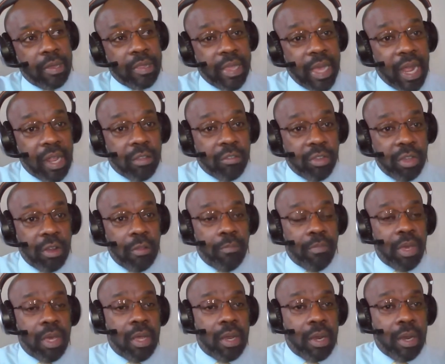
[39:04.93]
that should have
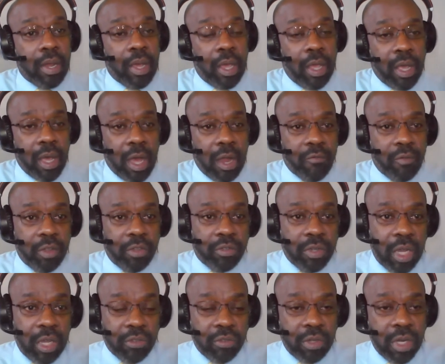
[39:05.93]
been a
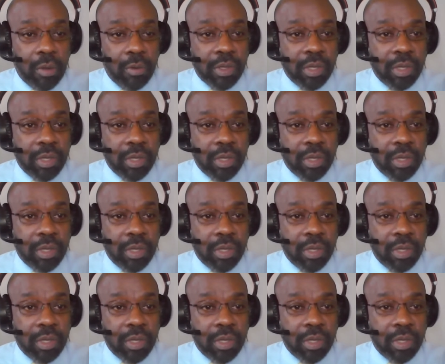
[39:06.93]
conversation that